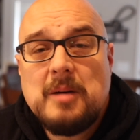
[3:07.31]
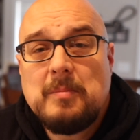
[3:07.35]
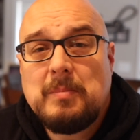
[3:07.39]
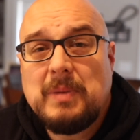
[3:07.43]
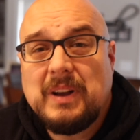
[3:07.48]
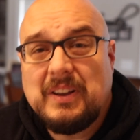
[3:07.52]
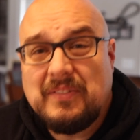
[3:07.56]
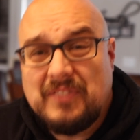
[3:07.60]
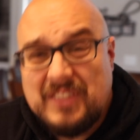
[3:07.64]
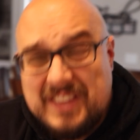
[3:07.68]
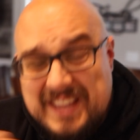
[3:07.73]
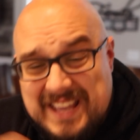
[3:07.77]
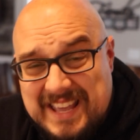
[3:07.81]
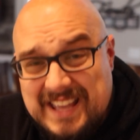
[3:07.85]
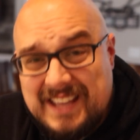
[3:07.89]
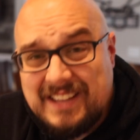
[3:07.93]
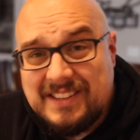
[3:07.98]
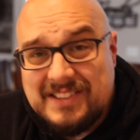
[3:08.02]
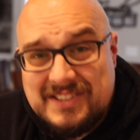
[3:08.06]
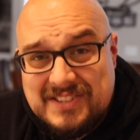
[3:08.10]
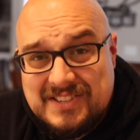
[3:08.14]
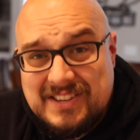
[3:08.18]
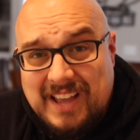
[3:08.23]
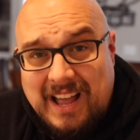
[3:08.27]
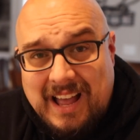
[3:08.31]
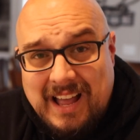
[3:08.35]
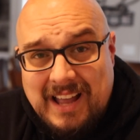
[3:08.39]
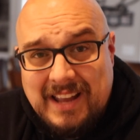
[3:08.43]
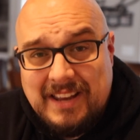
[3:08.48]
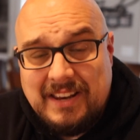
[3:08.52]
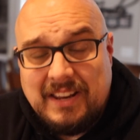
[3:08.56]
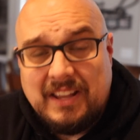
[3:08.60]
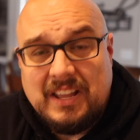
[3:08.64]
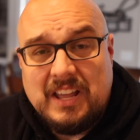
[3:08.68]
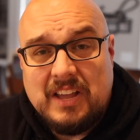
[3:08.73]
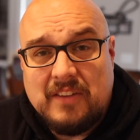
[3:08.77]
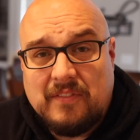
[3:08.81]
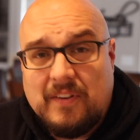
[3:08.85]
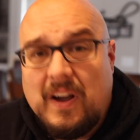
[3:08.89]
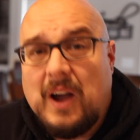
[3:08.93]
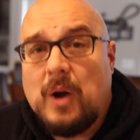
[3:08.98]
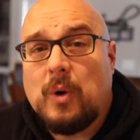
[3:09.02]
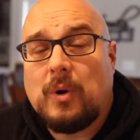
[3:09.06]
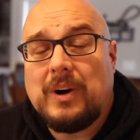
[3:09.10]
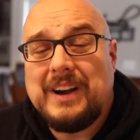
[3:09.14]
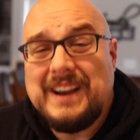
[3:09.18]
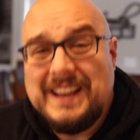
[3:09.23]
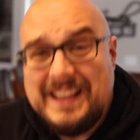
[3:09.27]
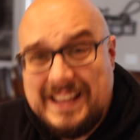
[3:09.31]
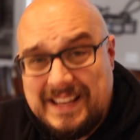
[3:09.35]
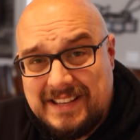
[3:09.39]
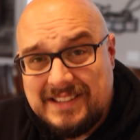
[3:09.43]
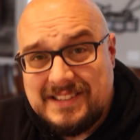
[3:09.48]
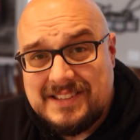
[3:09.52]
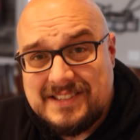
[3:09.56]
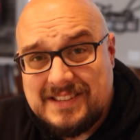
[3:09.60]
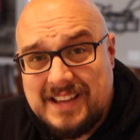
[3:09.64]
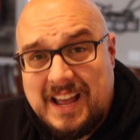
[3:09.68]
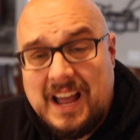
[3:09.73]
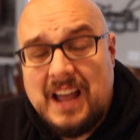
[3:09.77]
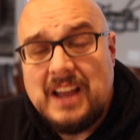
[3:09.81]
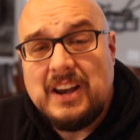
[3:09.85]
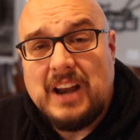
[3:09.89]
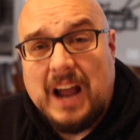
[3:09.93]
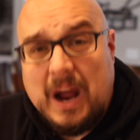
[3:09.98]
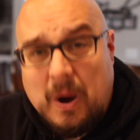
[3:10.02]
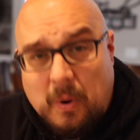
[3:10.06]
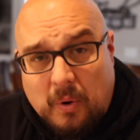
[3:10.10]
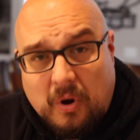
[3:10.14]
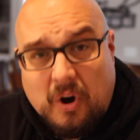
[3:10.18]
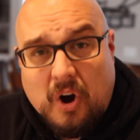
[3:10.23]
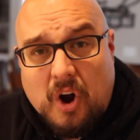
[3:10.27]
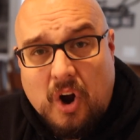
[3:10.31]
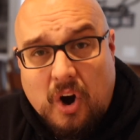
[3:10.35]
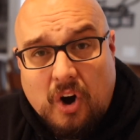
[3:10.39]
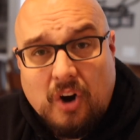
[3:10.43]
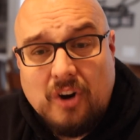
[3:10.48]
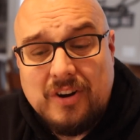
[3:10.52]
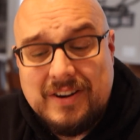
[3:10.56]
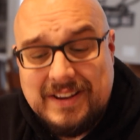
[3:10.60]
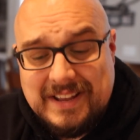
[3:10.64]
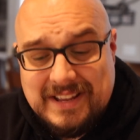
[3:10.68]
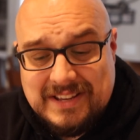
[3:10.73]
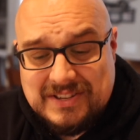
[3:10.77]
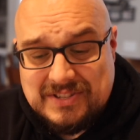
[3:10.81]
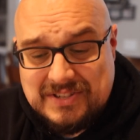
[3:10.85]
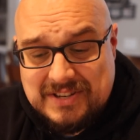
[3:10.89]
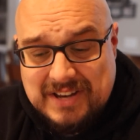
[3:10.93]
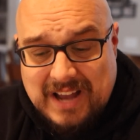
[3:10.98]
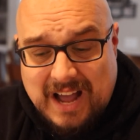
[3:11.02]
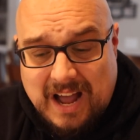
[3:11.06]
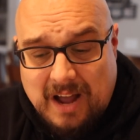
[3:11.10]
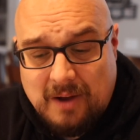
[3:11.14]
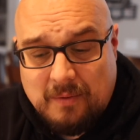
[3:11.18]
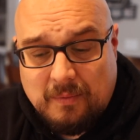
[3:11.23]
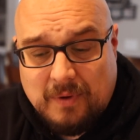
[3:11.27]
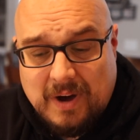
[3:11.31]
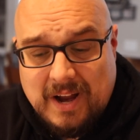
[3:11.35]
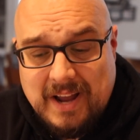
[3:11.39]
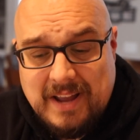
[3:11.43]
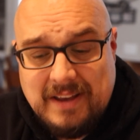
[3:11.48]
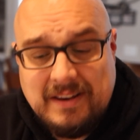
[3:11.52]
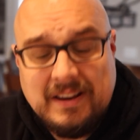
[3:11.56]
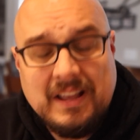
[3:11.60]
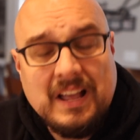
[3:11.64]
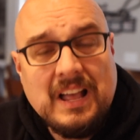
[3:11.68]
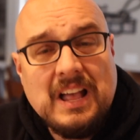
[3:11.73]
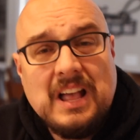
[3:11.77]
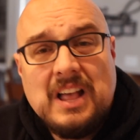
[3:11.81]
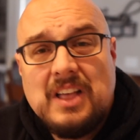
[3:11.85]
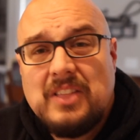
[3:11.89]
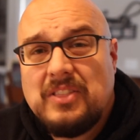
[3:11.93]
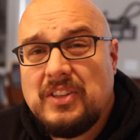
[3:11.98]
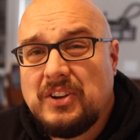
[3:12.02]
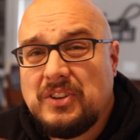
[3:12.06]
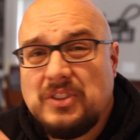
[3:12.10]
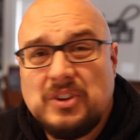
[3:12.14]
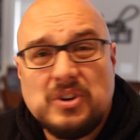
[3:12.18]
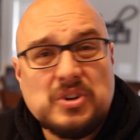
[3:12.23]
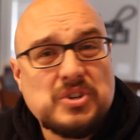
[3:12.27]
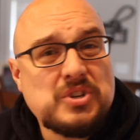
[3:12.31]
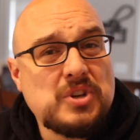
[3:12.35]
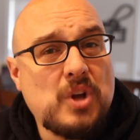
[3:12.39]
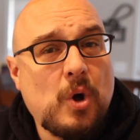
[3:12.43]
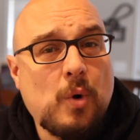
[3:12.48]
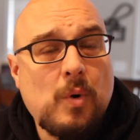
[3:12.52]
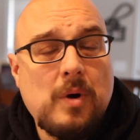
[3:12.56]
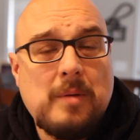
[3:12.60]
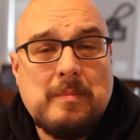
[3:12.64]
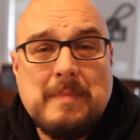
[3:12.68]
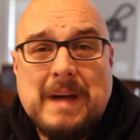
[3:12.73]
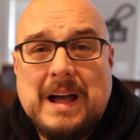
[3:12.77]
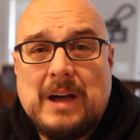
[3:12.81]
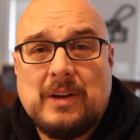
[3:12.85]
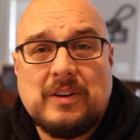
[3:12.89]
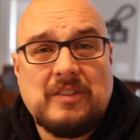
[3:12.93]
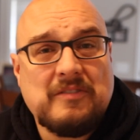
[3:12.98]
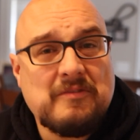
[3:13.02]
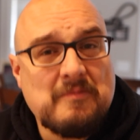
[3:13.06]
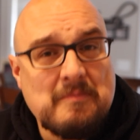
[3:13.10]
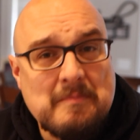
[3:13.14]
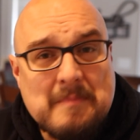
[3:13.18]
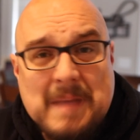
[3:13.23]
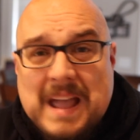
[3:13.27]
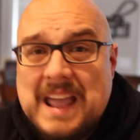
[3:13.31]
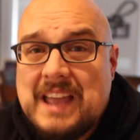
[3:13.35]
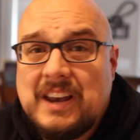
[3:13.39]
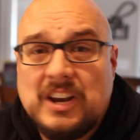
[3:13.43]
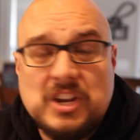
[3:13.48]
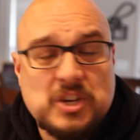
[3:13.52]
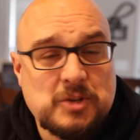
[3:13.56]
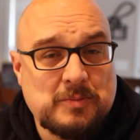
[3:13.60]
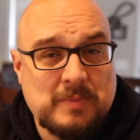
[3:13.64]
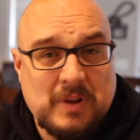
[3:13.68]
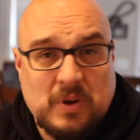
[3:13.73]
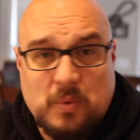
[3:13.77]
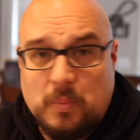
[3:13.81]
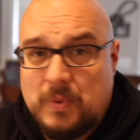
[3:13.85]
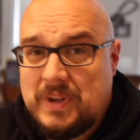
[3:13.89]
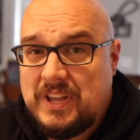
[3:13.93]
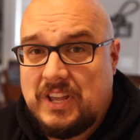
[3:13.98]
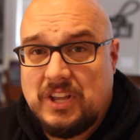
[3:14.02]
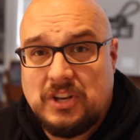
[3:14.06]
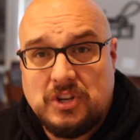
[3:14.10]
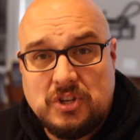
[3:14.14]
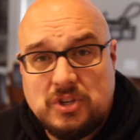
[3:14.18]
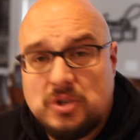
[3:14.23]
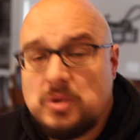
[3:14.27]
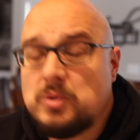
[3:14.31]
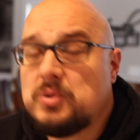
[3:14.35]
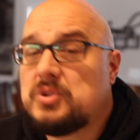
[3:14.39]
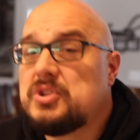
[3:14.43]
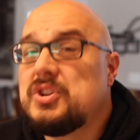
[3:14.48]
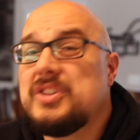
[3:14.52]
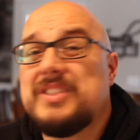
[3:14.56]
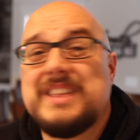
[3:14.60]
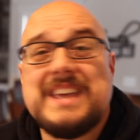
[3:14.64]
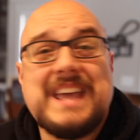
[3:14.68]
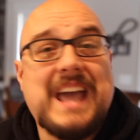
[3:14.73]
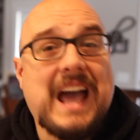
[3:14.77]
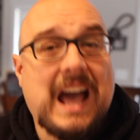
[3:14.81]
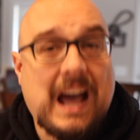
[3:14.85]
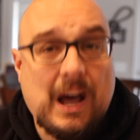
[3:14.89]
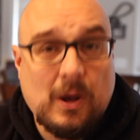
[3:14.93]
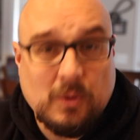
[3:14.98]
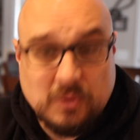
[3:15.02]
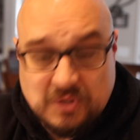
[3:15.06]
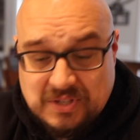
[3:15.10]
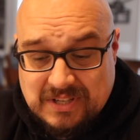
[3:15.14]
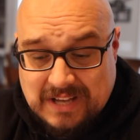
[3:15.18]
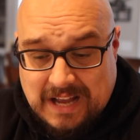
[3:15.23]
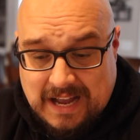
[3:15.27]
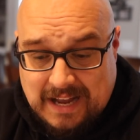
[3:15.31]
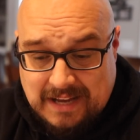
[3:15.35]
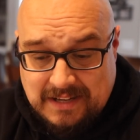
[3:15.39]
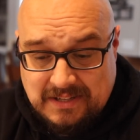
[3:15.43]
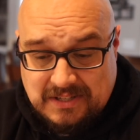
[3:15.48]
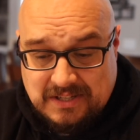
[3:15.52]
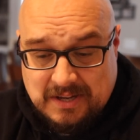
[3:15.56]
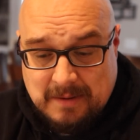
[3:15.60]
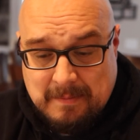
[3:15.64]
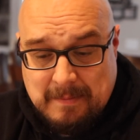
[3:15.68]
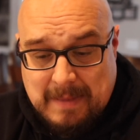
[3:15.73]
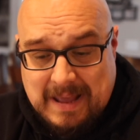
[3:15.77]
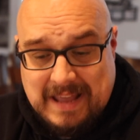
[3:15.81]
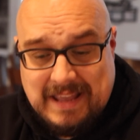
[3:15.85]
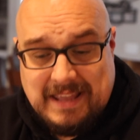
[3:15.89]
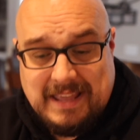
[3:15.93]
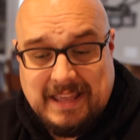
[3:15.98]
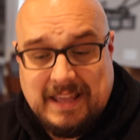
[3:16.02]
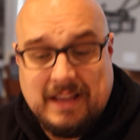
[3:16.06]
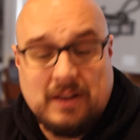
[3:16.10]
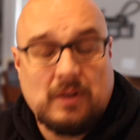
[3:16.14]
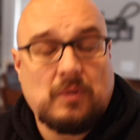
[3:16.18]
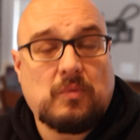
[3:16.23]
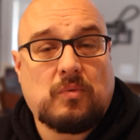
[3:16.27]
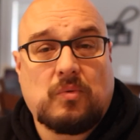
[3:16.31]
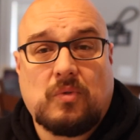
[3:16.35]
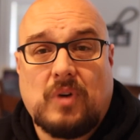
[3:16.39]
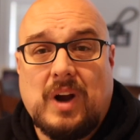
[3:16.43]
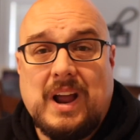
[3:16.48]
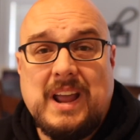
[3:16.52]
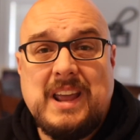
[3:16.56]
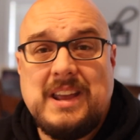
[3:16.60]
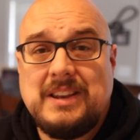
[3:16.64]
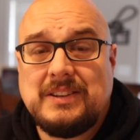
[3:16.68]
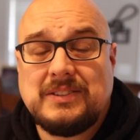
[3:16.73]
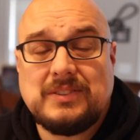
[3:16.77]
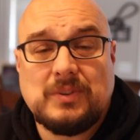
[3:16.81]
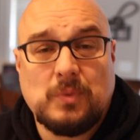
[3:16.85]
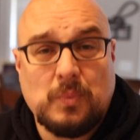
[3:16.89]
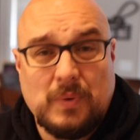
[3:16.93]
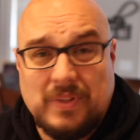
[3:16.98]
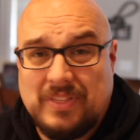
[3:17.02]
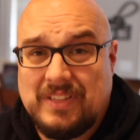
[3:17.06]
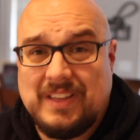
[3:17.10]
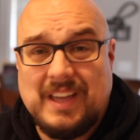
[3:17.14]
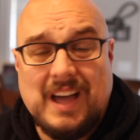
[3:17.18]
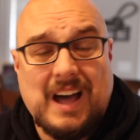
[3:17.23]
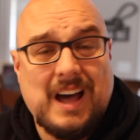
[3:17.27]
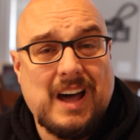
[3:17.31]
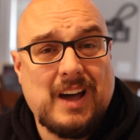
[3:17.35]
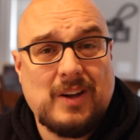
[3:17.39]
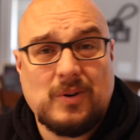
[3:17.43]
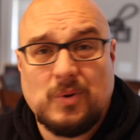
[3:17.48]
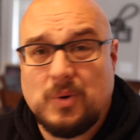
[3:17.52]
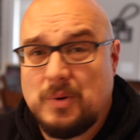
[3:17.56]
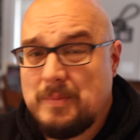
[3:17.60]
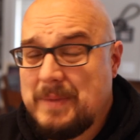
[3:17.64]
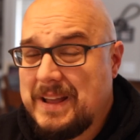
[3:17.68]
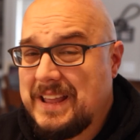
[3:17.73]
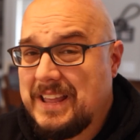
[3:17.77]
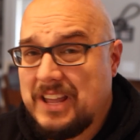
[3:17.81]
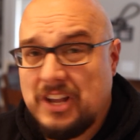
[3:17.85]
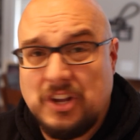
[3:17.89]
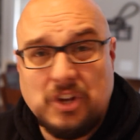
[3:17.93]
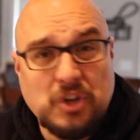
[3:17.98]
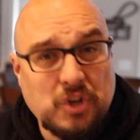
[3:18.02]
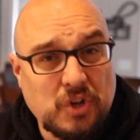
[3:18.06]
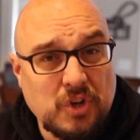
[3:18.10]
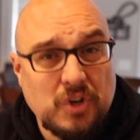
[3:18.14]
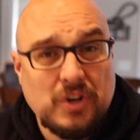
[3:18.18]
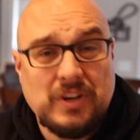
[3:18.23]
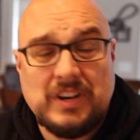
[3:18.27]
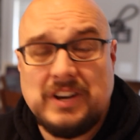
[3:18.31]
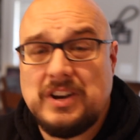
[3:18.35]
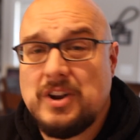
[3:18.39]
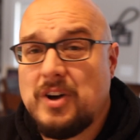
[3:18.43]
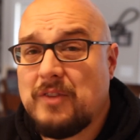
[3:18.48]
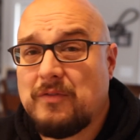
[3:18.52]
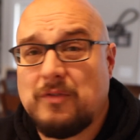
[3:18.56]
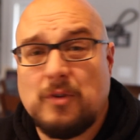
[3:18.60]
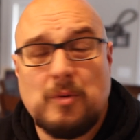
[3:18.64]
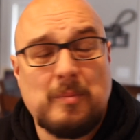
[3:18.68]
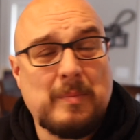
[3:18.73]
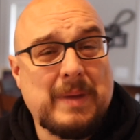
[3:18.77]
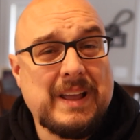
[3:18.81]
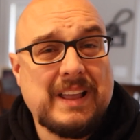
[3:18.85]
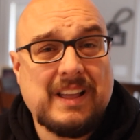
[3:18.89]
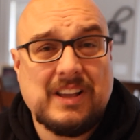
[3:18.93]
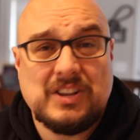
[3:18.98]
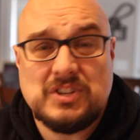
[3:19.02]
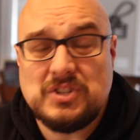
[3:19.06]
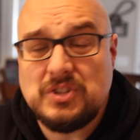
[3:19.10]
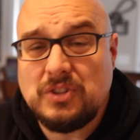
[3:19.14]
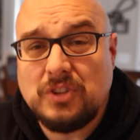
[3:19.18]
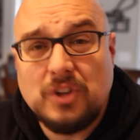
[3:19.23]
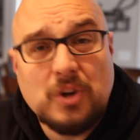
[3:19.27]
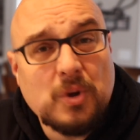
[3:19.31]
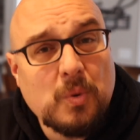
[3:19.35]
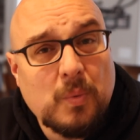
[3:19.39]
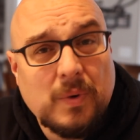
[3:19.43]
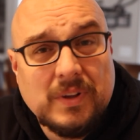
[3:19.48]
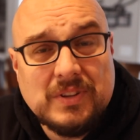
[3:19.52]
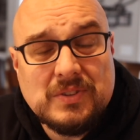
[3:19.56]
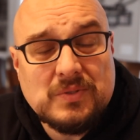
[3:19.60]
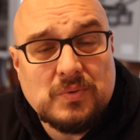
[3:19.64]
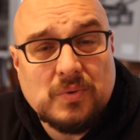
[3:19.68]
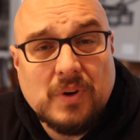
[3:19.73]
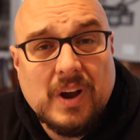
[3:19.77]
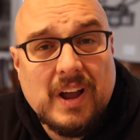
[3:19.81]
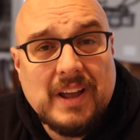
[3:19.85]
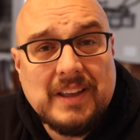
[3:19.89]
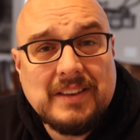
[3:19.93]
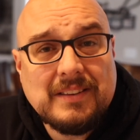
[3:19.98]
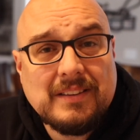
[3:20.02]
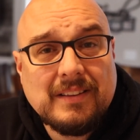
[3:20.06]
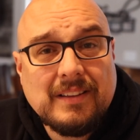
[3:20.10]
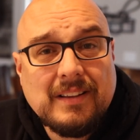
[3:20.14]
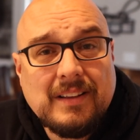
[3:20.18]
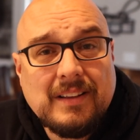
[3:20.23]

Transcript: But if our heart is not right, then there's no amount of management we can do to the outside to make it right with God, or make it good enough, or make us look what's right.